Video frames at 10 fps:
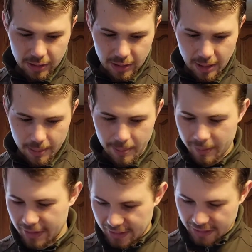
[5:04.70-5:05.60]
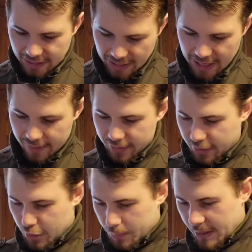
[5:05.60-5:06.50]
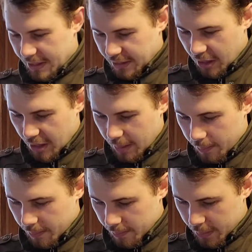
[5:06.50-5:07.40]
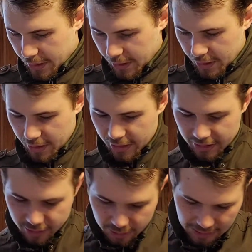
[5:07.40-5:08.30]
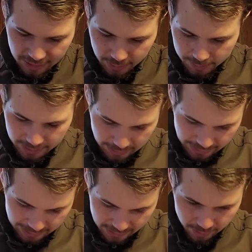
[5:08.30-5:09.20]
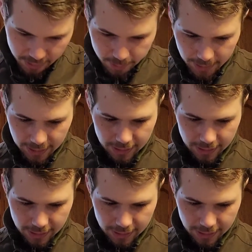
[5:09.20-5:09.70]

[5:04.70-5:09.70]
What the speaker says: I'm only getting like a half scoop at a time, but this will actually be the last of this bag.